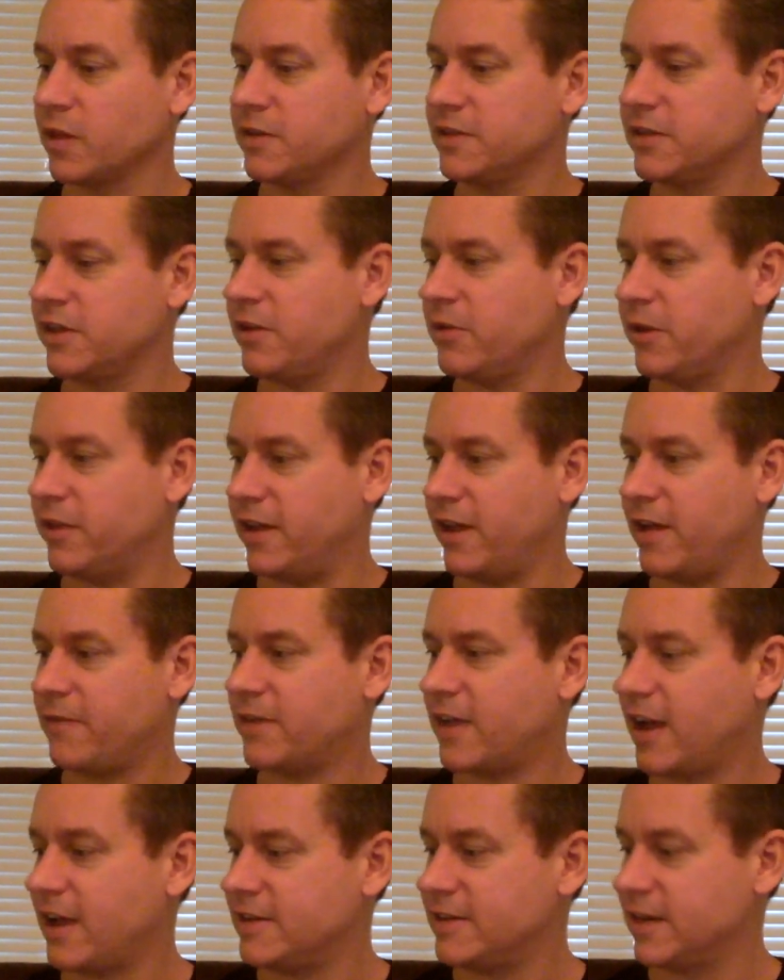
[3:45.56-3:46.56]
So anyway, they
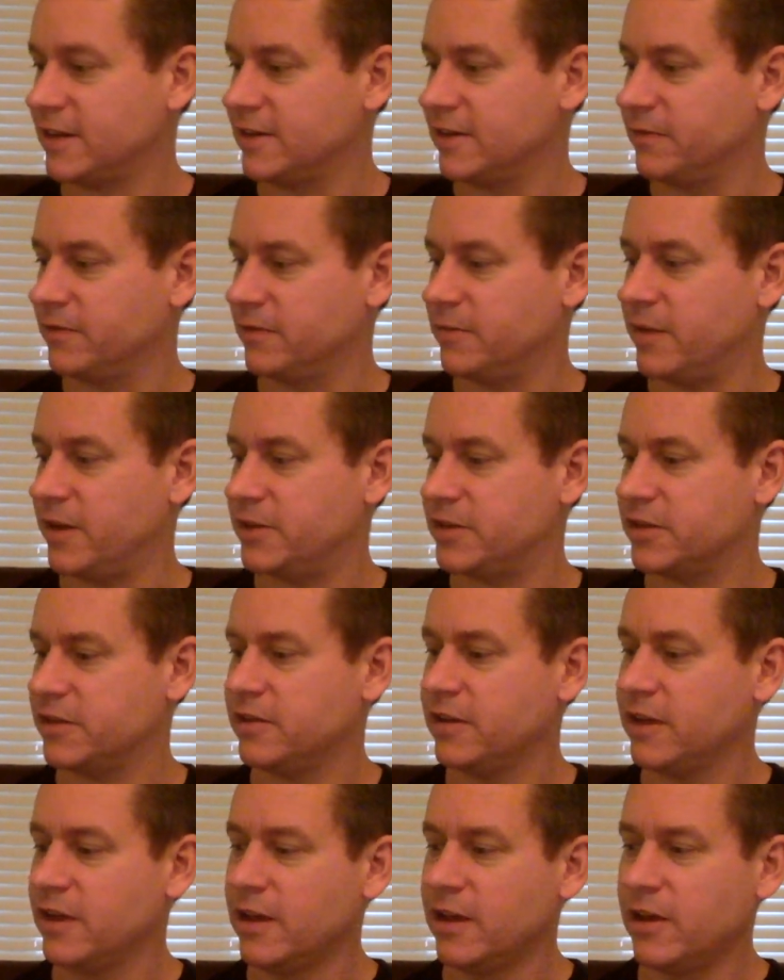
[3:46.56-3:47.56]
have contact
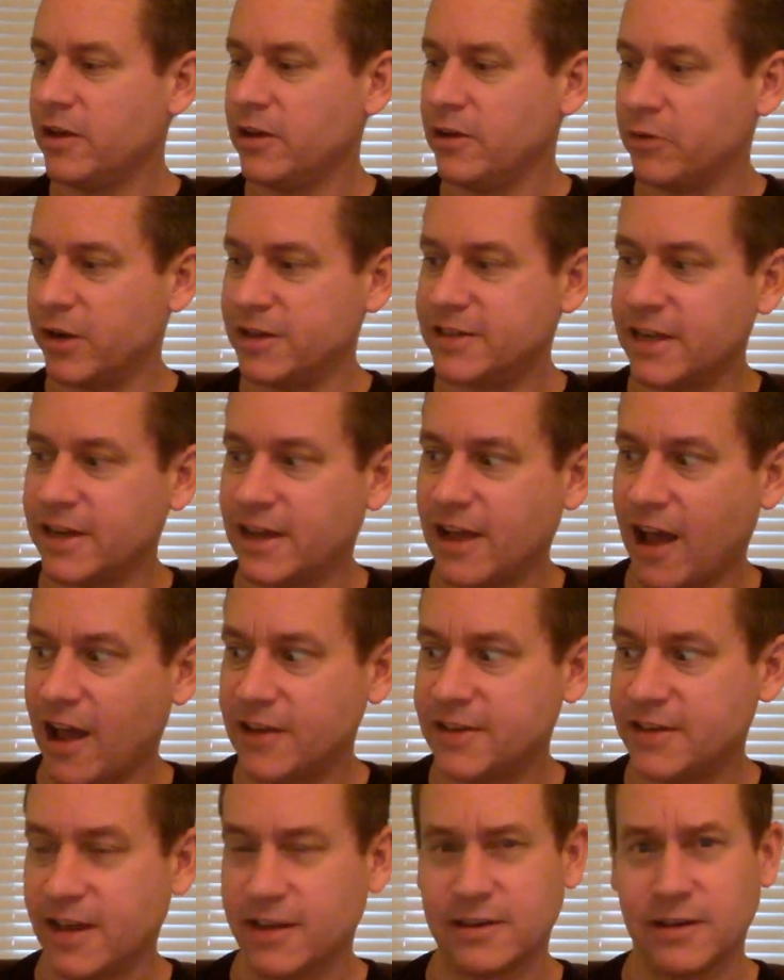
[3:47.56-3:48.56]
information. When I say
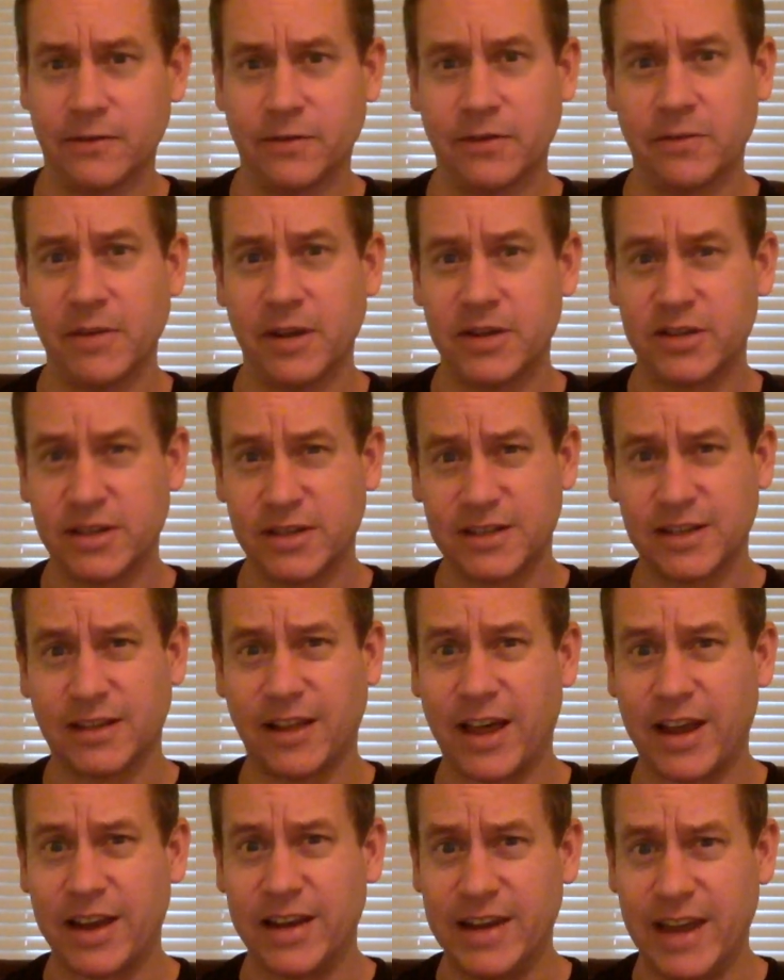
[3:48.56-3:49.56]
contact information, it's a
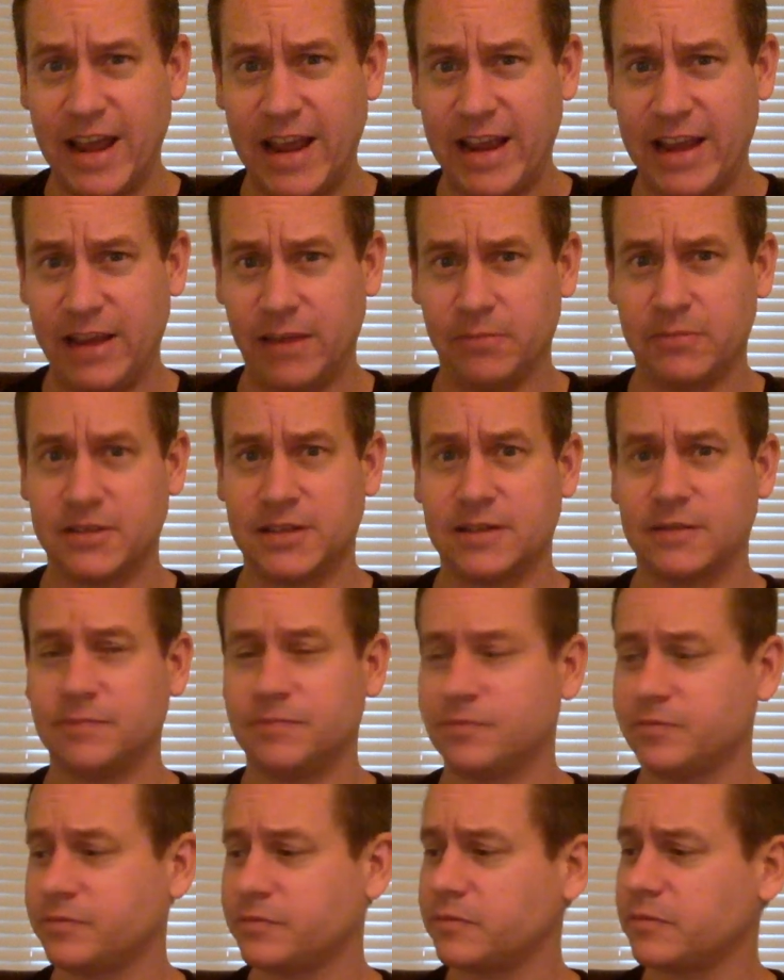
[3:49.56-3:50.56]
lot of names.
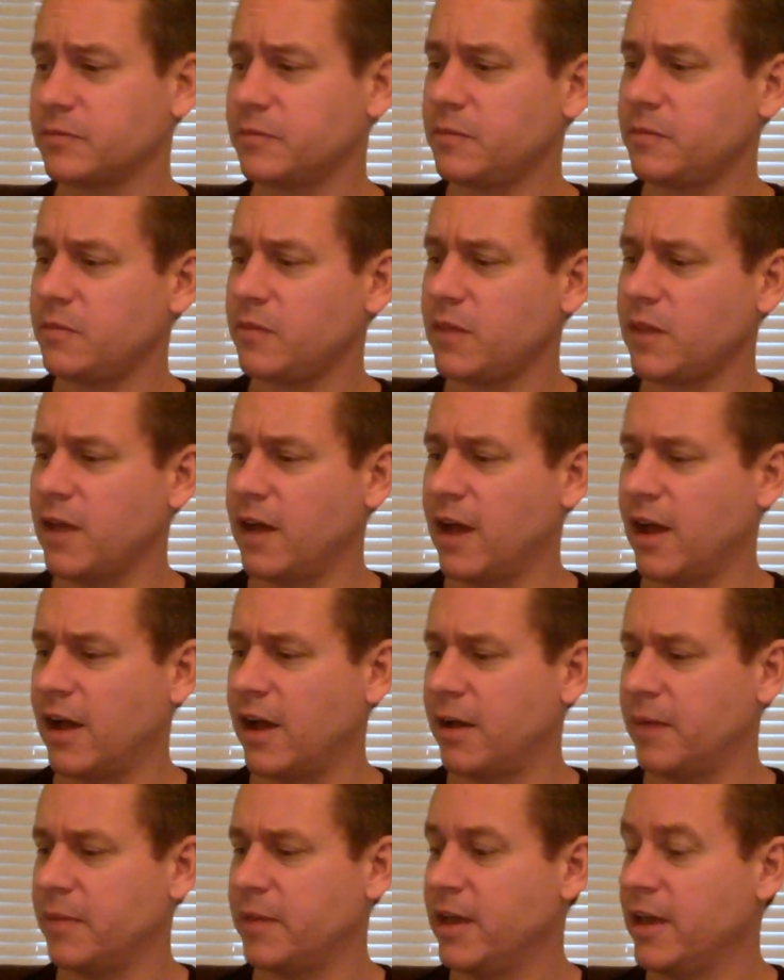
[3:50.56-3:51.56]

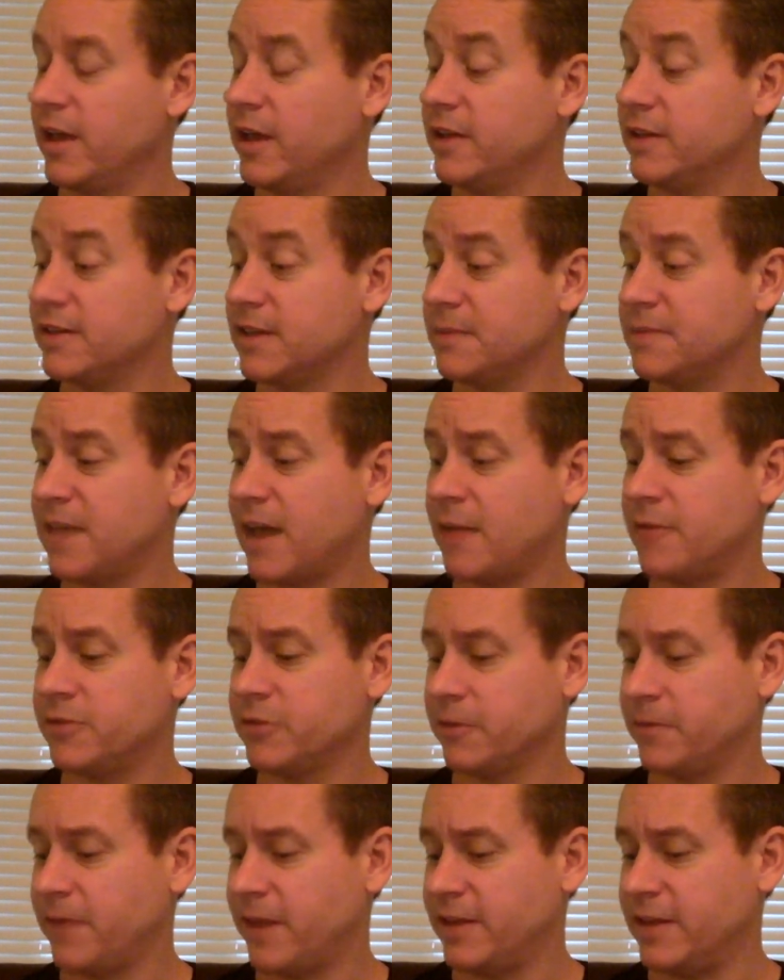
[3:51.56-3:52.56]
Sometimes
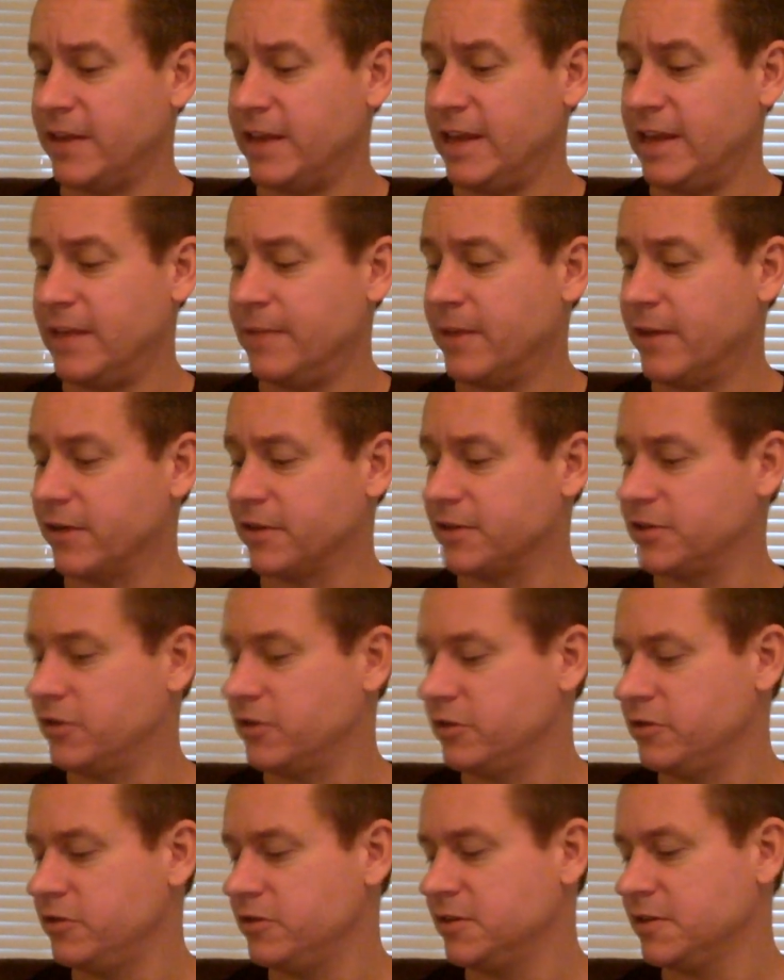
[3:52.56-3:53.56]
you'll find the email
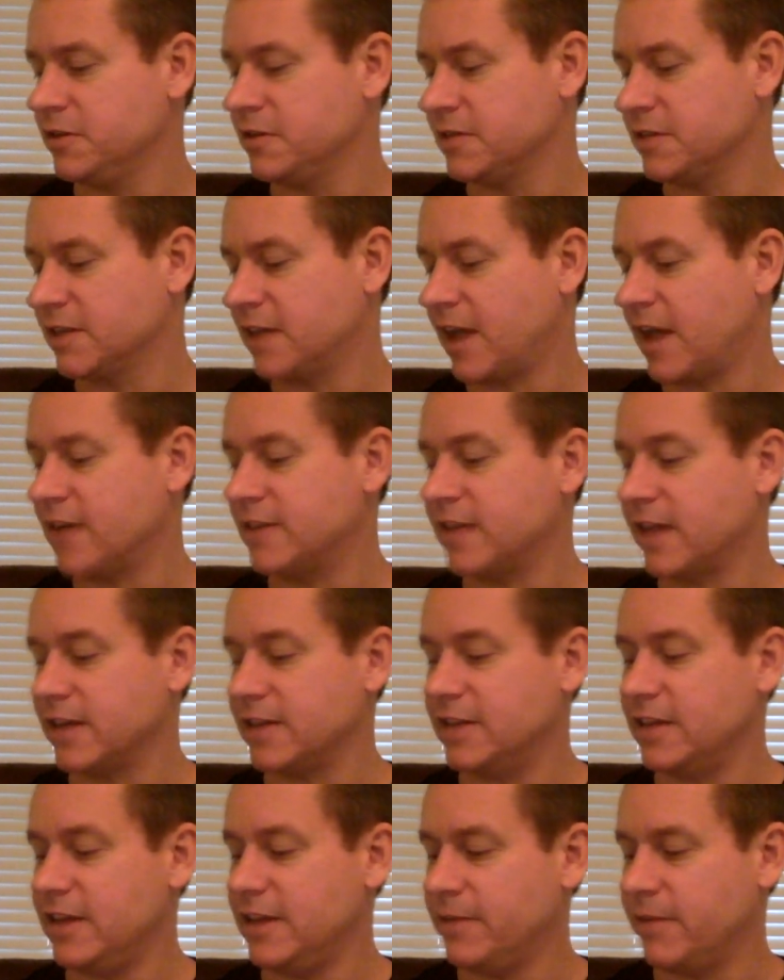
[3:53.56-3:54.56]
too, and usually there's a
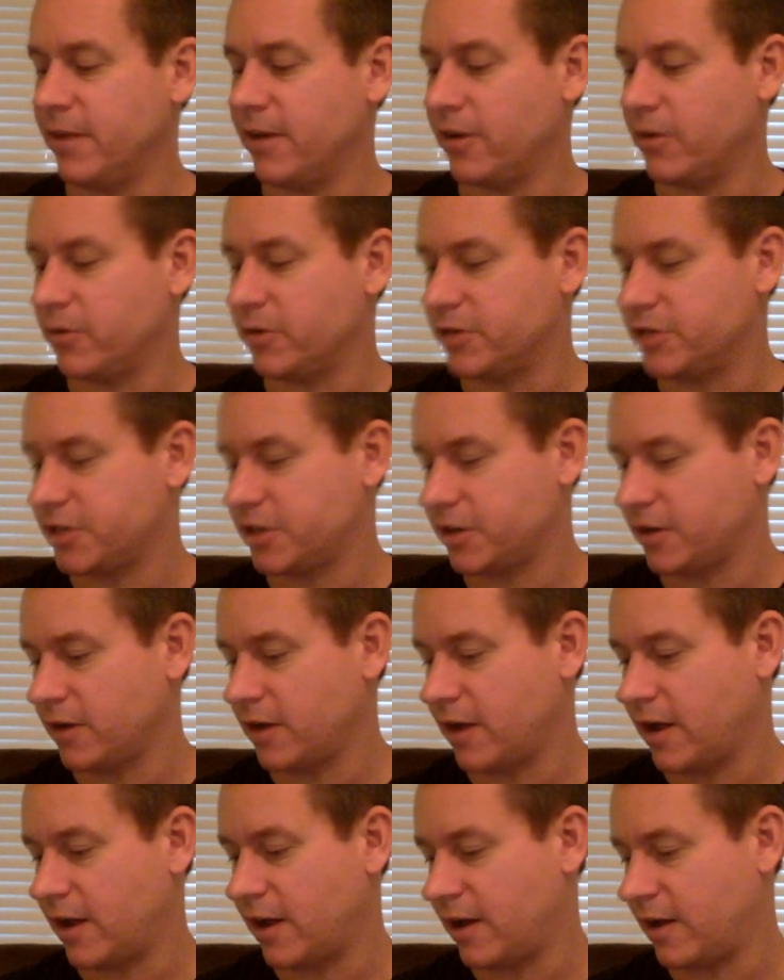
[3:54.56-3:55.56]
contact email, which
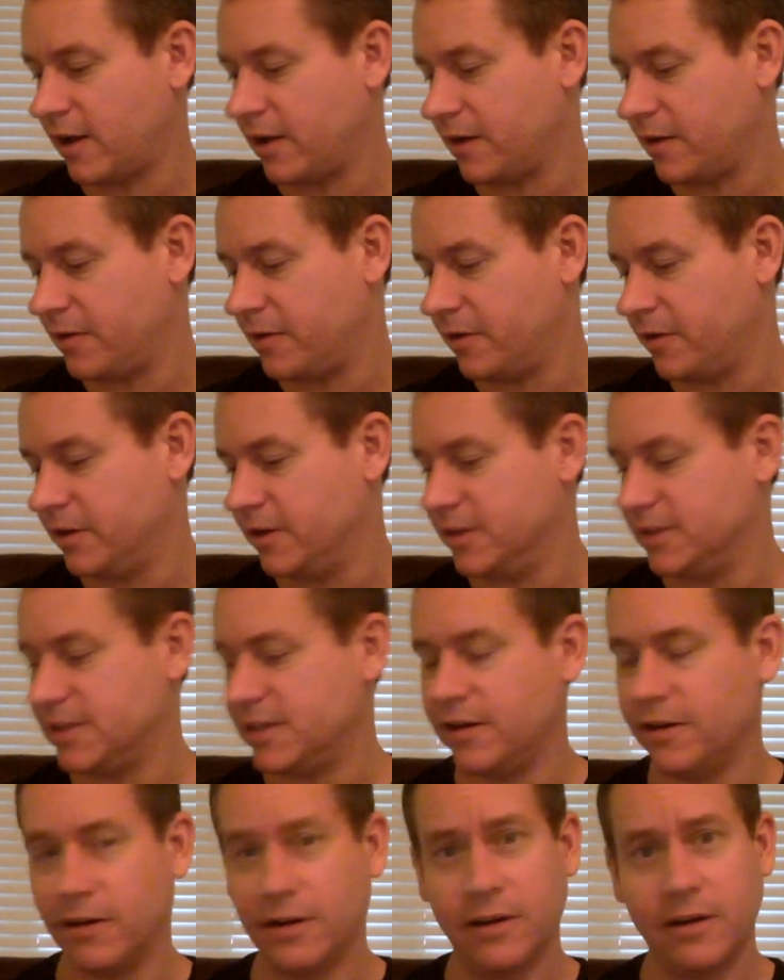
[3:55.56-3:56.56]
there is
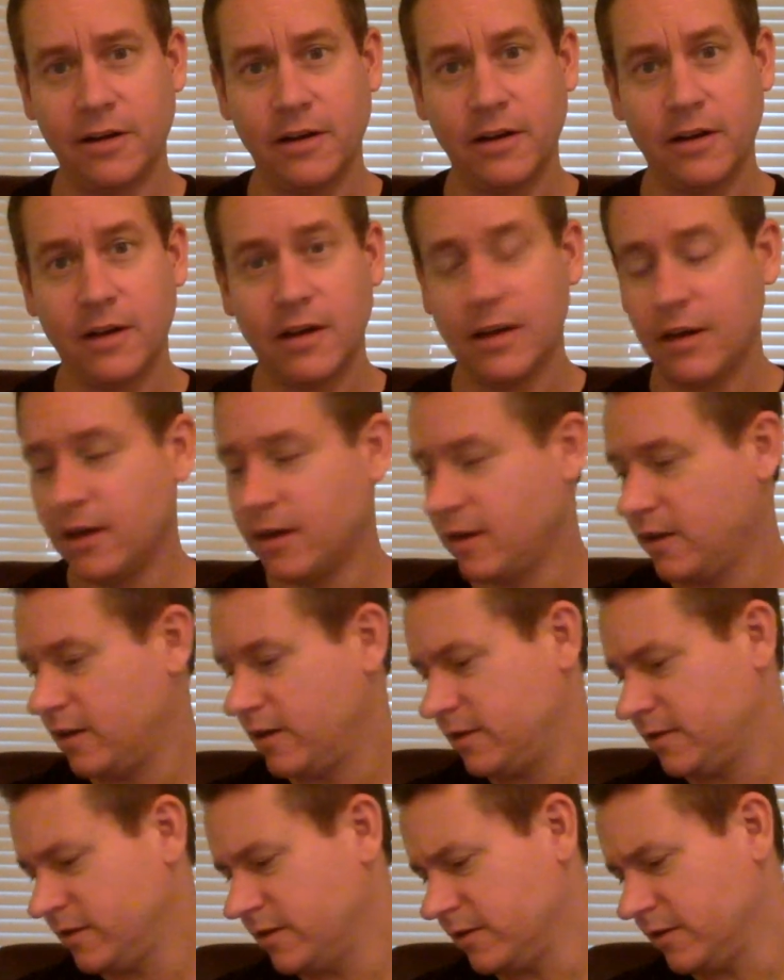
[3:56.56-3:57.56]
here,
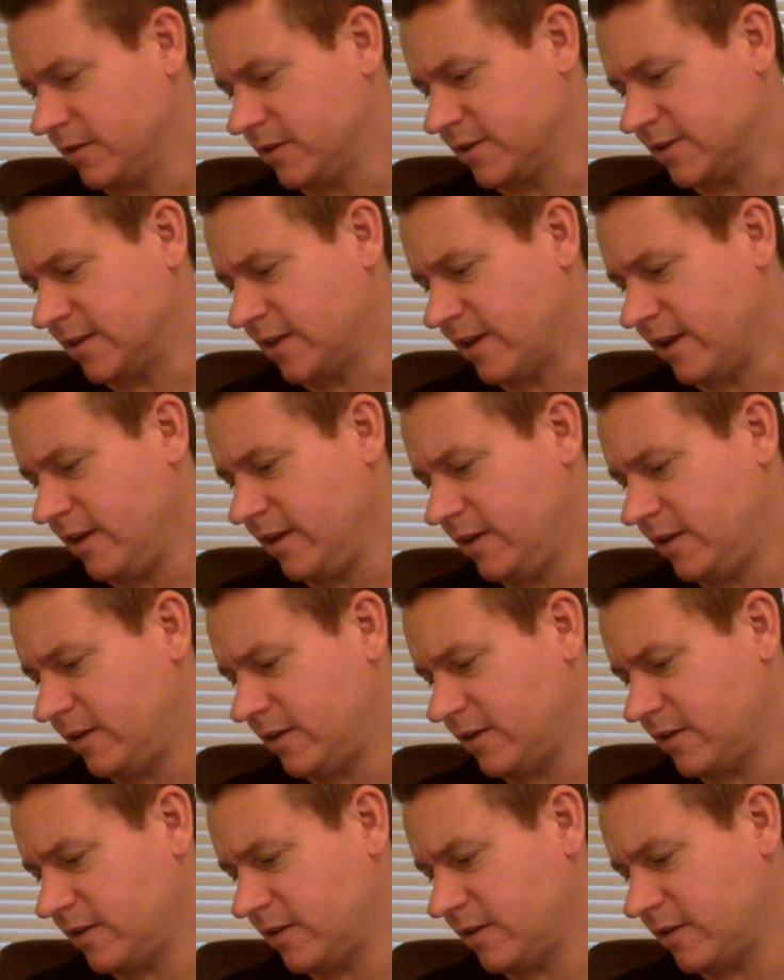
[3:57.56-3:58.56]
looks like.